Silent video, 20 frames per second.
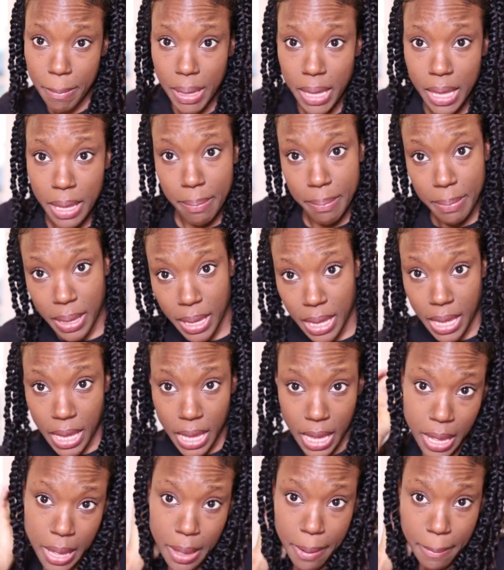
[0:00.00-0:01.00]
Me, me,
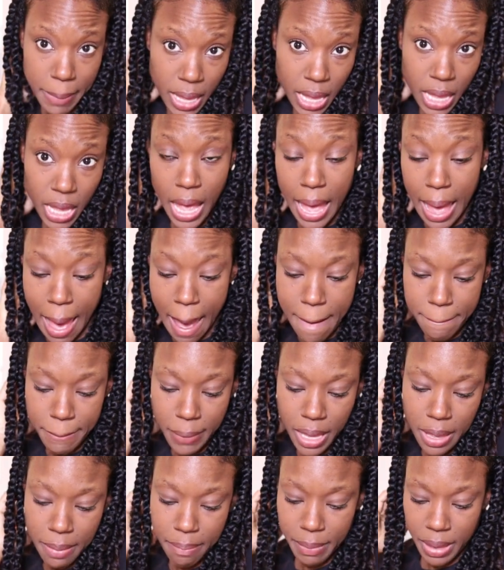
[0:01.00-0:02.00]
me,
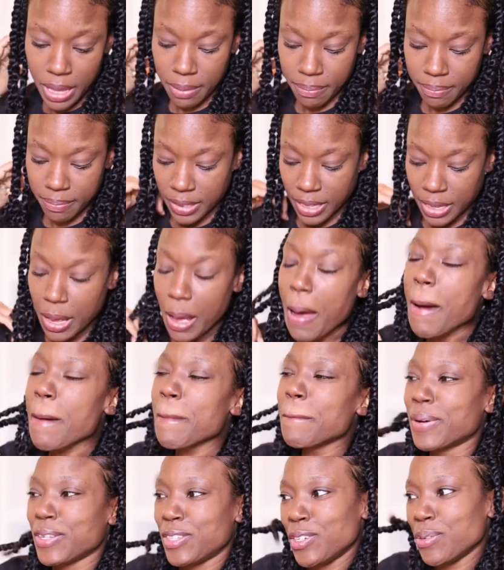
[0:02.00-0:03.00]
me, me.
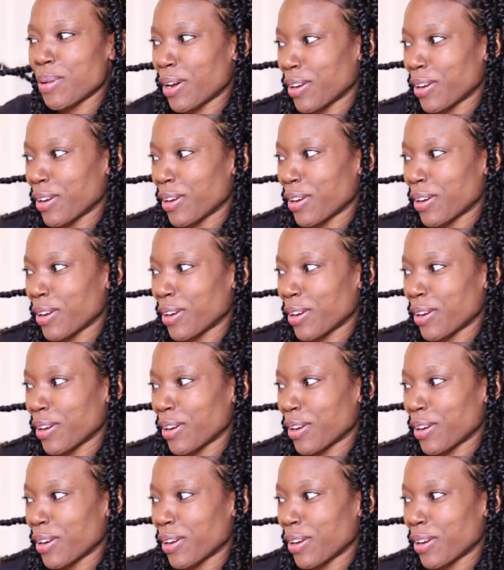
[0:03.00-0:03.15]
But you